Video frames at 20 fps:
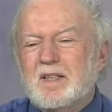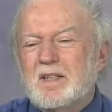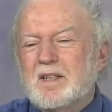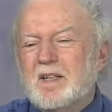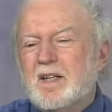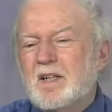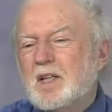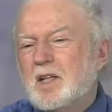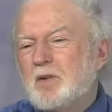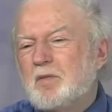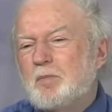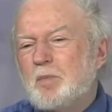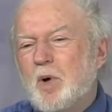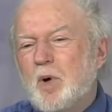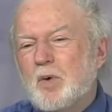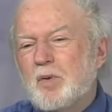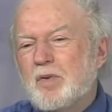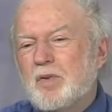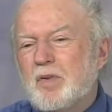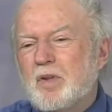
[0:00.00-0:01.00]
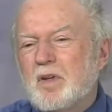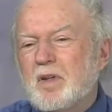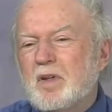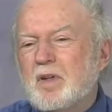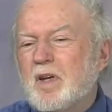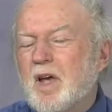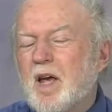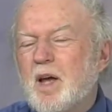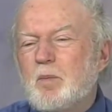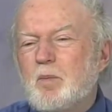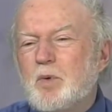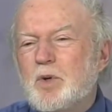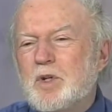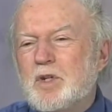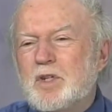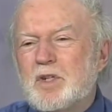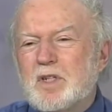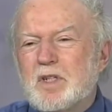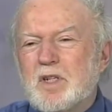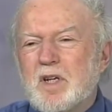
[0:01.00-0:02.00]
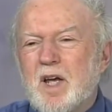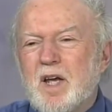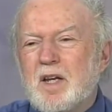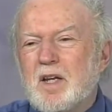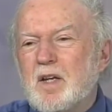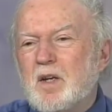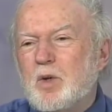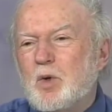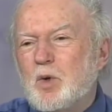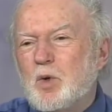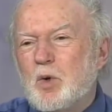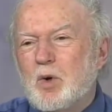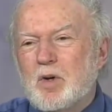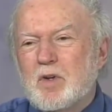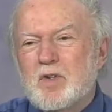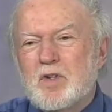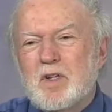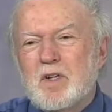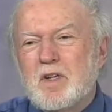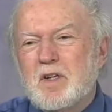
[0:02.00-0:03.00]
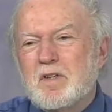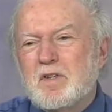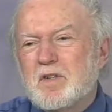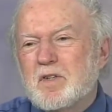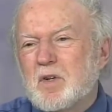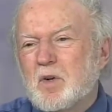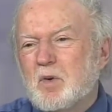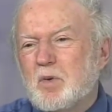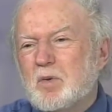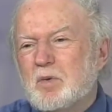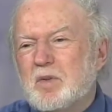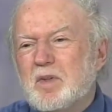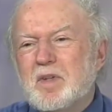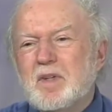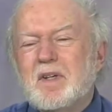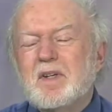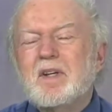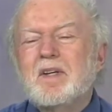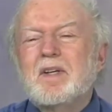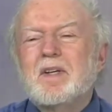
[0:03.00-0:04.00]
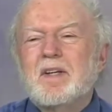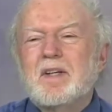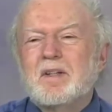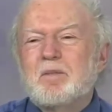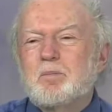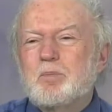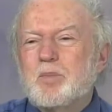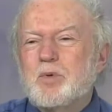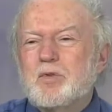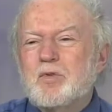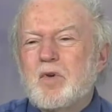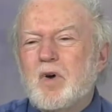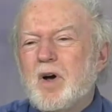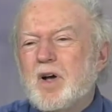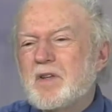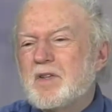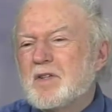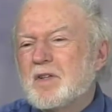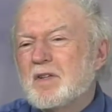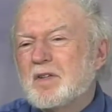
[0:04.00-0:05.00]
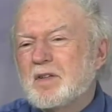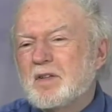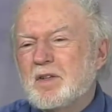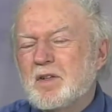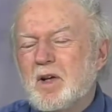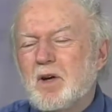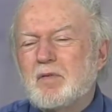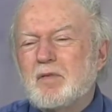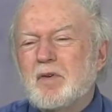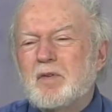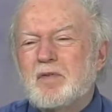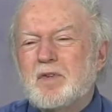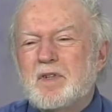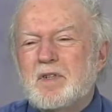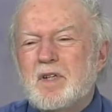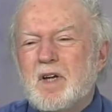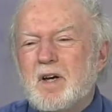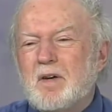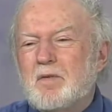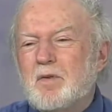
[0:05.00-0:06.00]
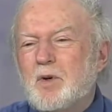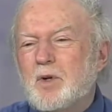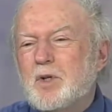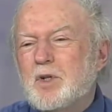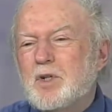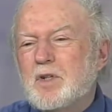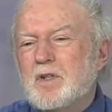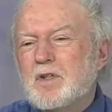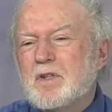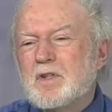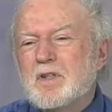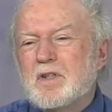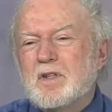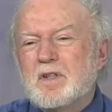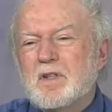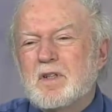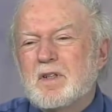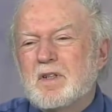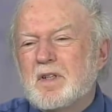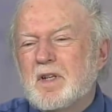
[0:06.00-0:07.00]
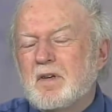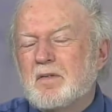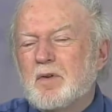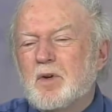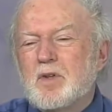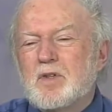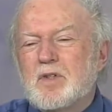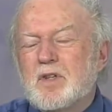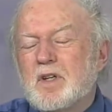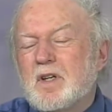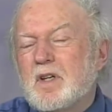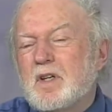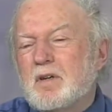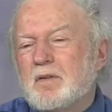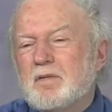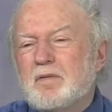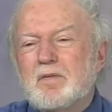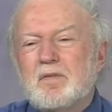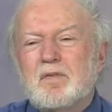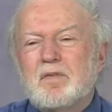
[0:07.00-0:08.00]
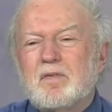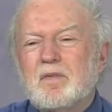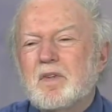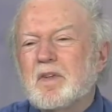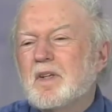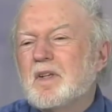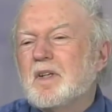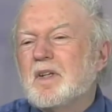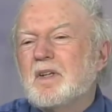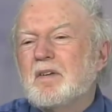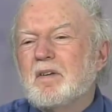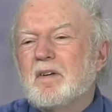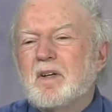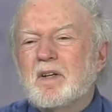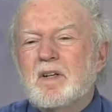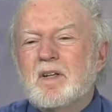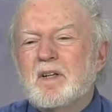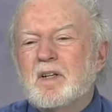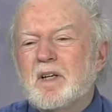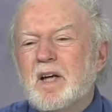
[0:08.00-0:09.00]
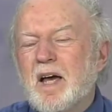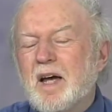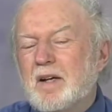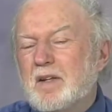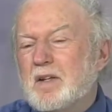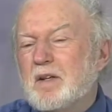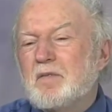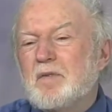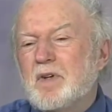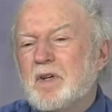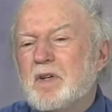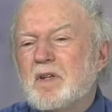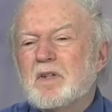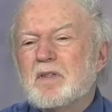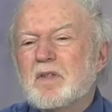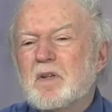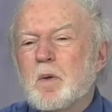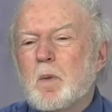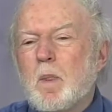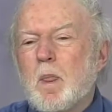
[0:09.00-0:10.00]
I live both in Cambridge and in New York City, so it provides a, enough of a divergence, a diversity of uh, activities.